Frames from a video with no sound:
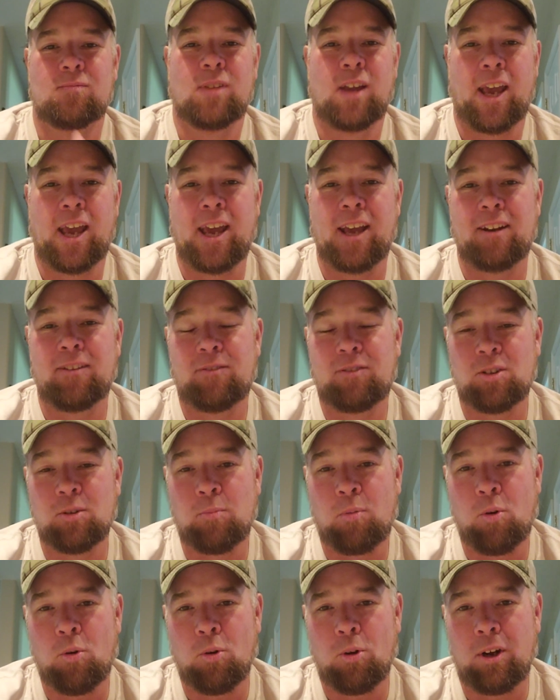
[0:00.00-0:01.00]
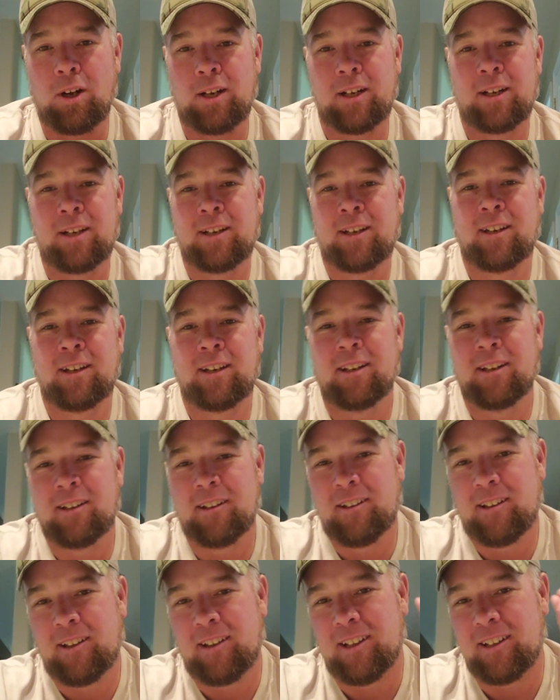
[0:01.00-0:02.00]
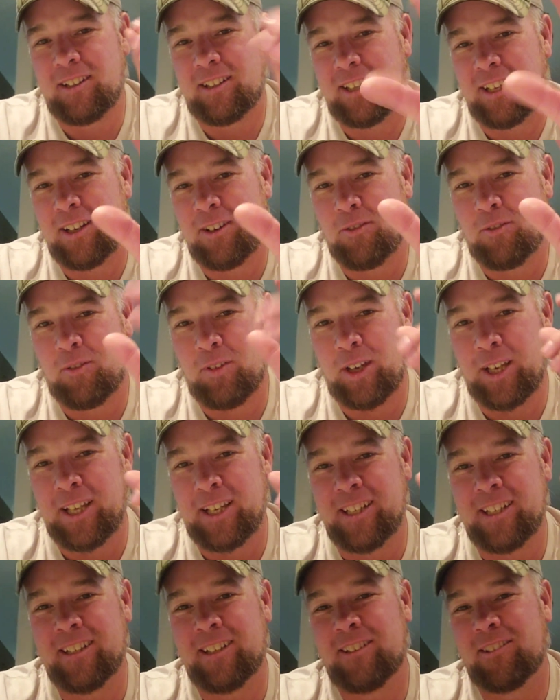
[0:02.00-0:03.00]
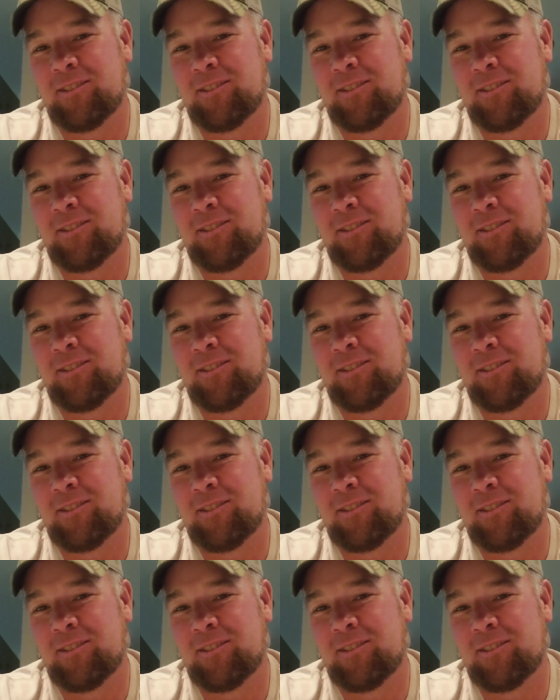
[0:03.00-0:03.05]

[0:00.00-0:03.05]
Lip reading: hand support, and single feed.